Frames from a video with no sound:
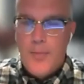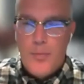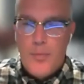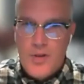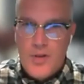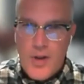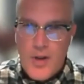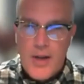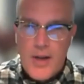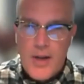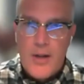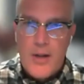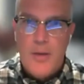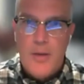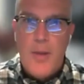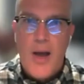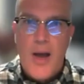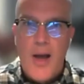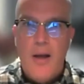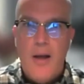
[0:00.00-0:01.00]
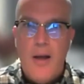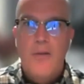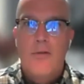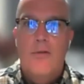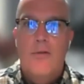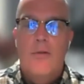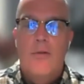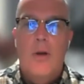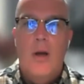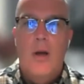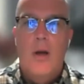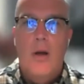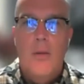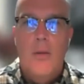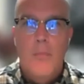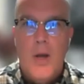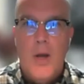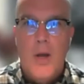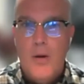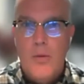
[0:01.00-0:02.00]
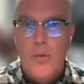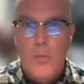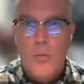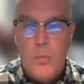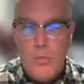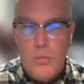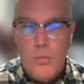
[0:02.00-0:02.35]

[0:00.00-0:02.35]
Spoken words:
cycling paths and